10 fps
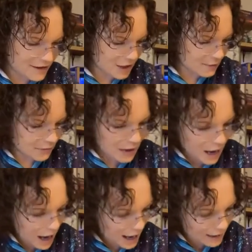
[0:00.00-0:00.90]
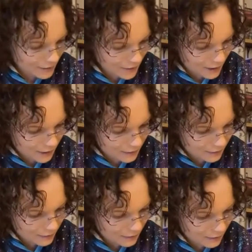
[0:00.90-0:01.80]
There we go.
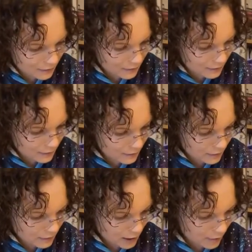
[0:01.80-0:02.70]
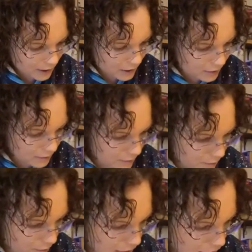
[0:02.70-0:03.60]
Big giant guy.
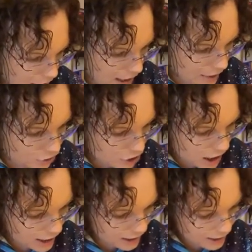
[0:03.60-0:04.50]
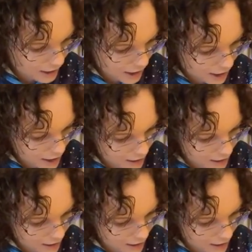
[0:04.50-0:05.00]
Because I can.